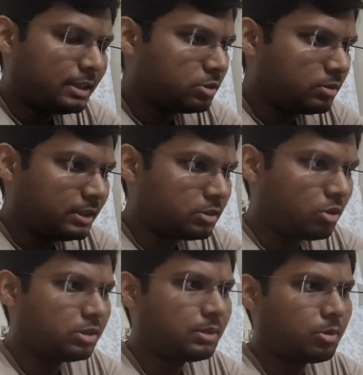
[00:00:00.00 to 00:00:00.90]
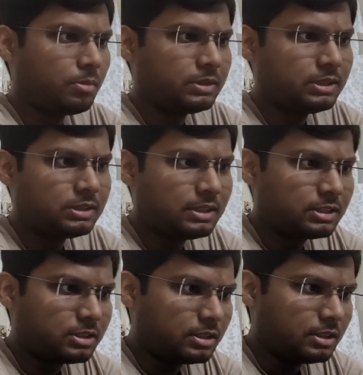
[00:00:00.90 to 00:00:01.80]
as soon as all the promises
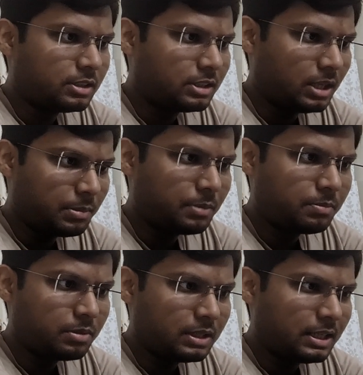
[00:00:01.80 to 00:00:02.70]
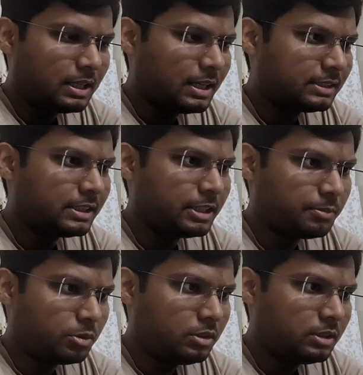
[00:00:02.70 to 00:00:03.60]
just come up as an
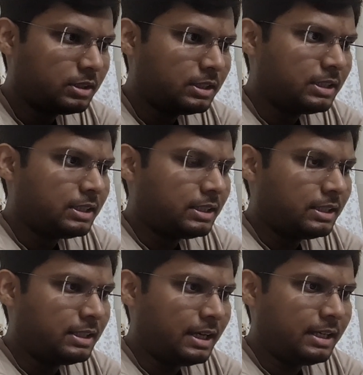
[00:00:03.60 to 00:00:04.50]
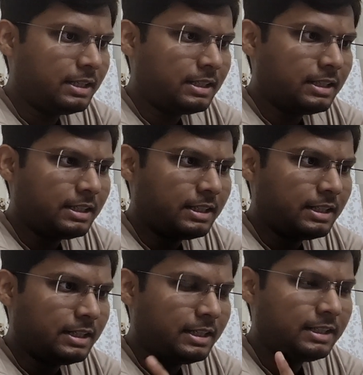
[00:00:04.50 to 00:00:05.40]
input, then
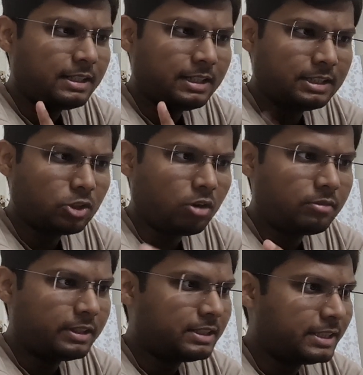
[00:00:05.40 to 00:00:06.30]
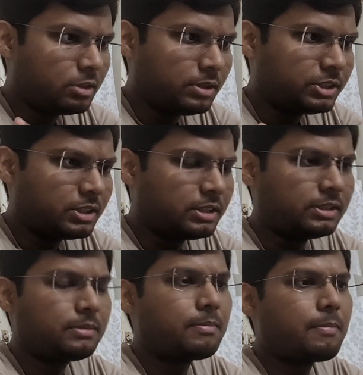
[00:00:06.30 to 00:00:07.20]
it resolved it sequentially.
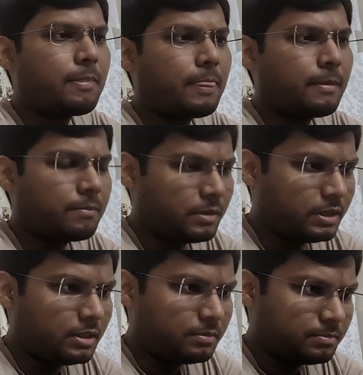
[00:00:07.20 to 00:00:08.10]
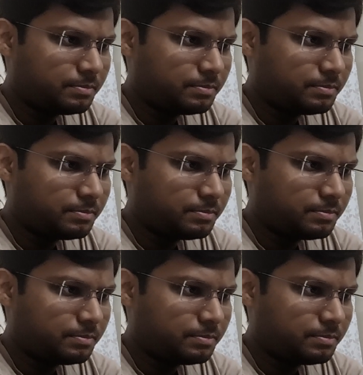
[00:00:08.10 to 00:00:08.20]
Yeah.